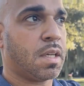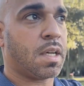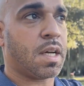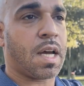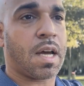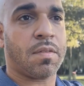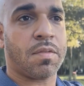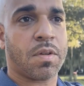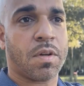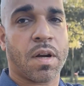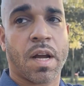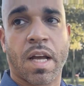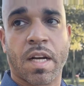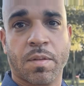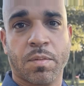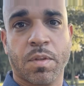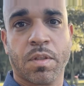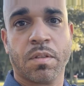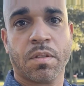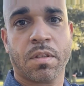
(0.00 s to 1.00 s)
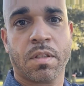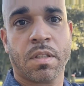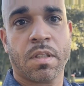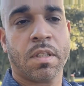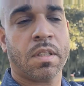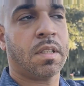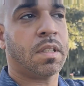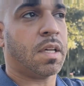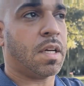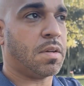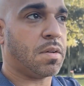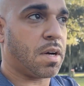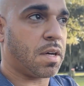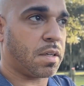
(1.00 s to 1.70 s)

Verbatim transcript: have your animals and your